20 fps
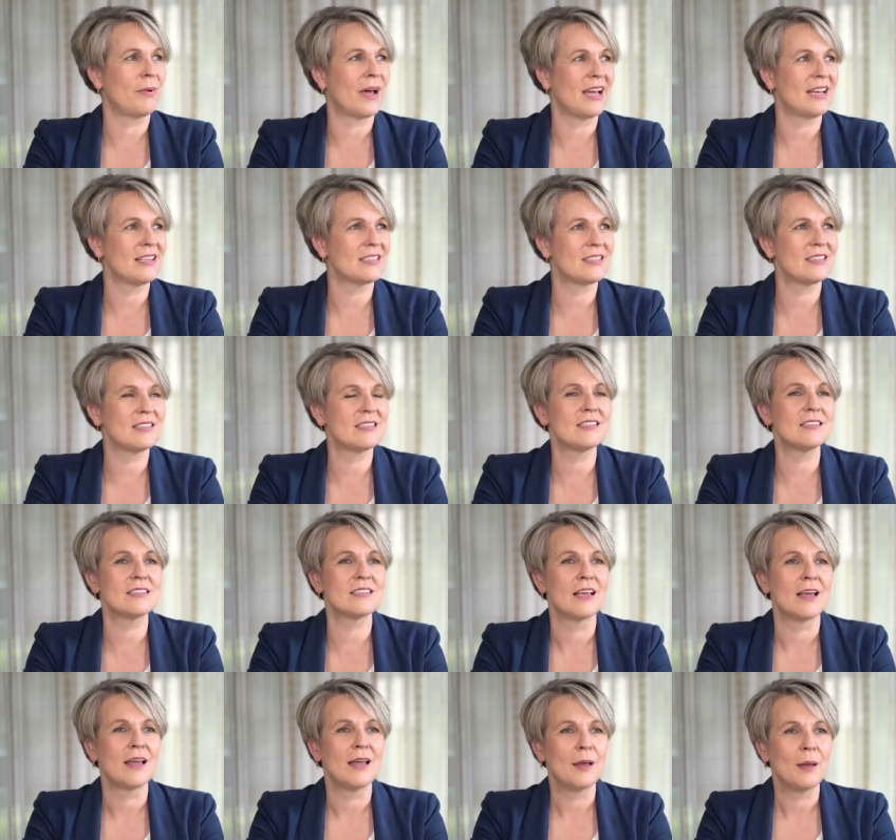base. This
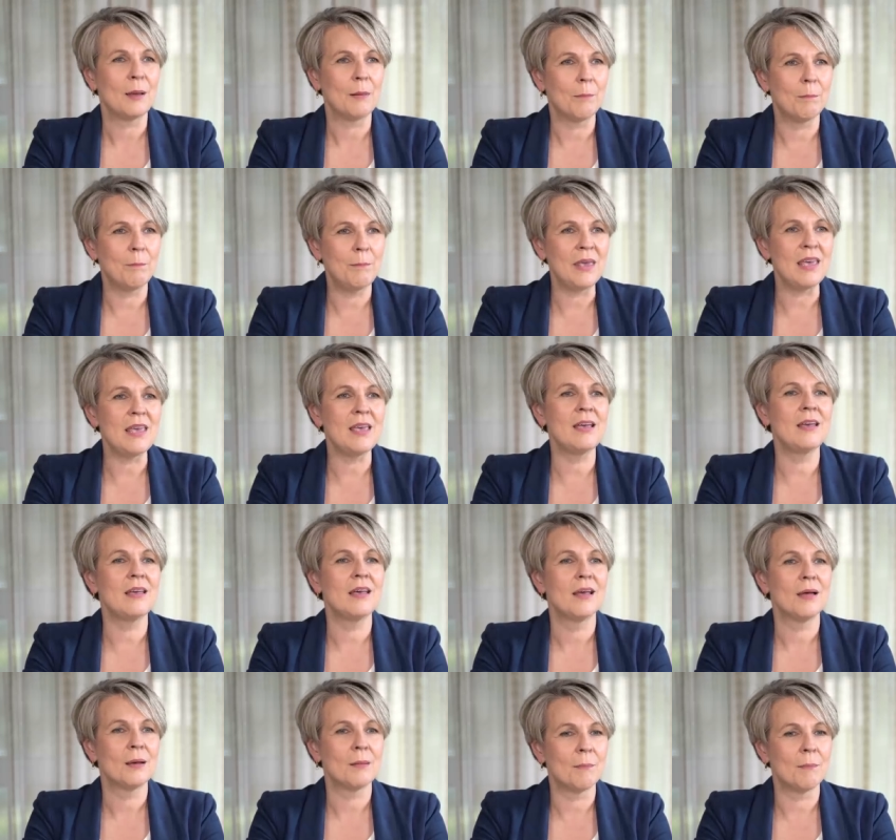is big